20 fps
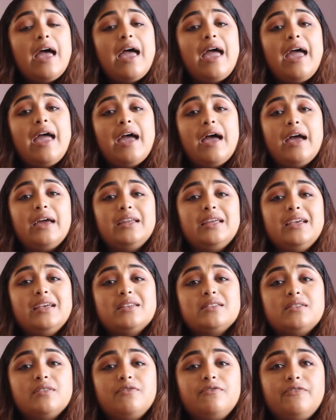and he
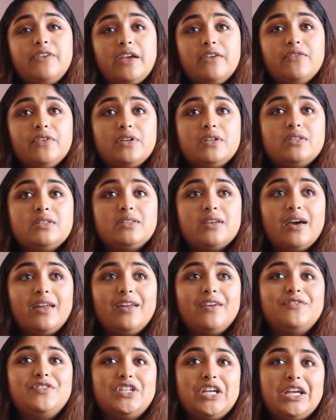is the favored son
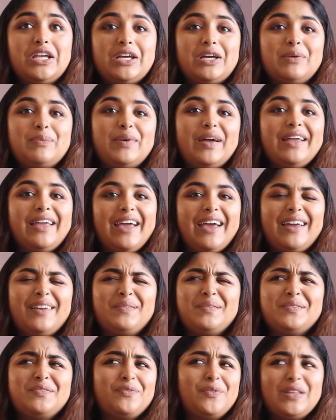of Jacob.
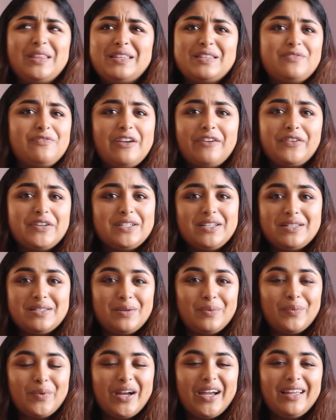Again, with this
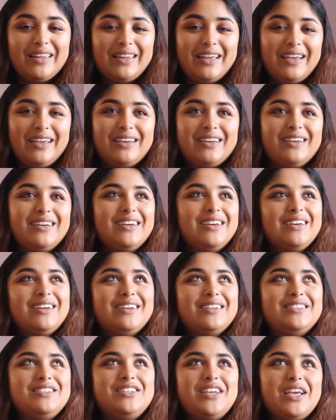favoritism, right? Like,
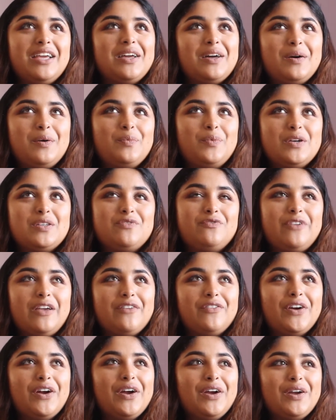Jacob was
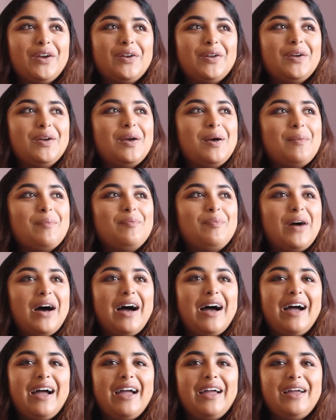favored
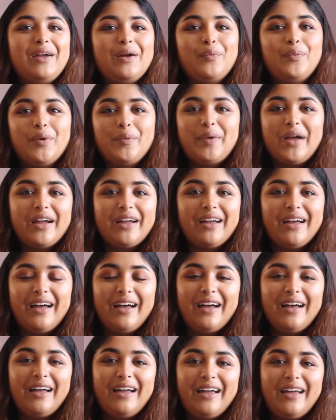by
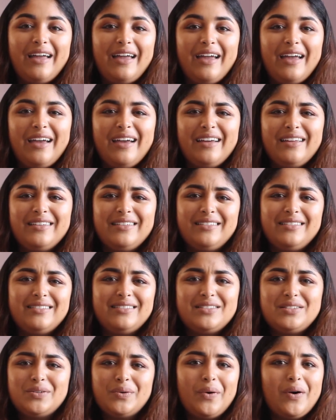Rebekah and
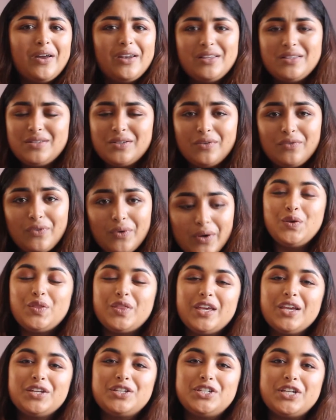so on and so forth. You
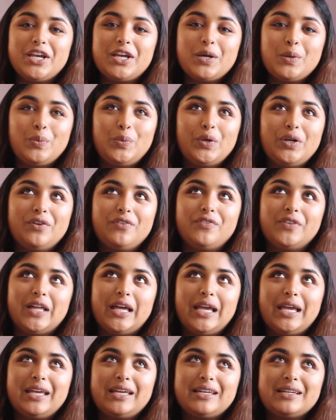think Jacob would have,
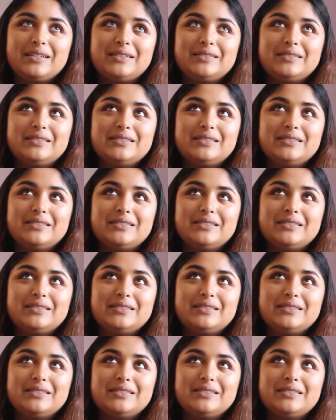like,